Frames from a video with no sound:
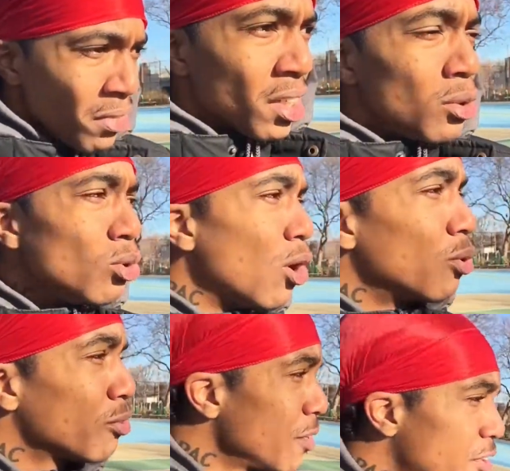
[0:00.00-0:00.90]
you know, the
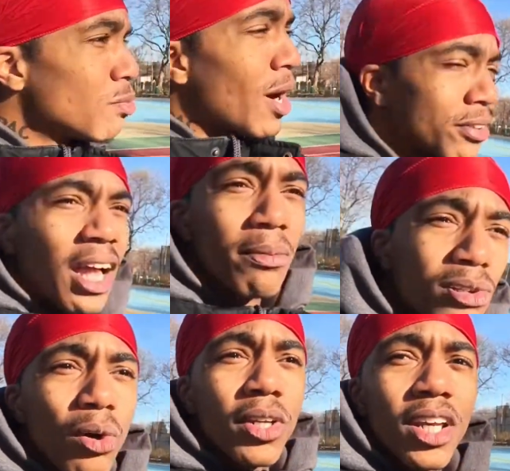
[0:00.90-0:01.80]
reason why I stopped
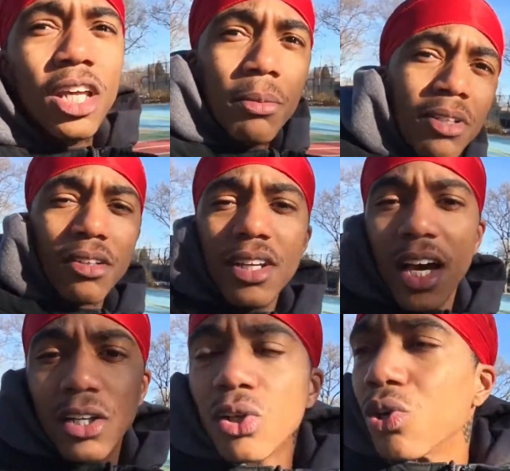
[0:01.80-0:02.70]
talking to him is because he got a
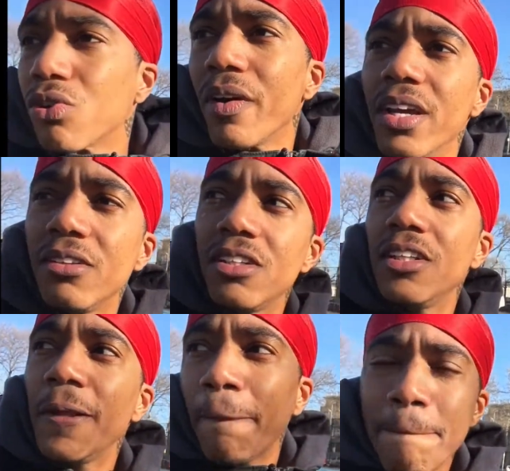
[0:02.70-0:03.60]
little crazy.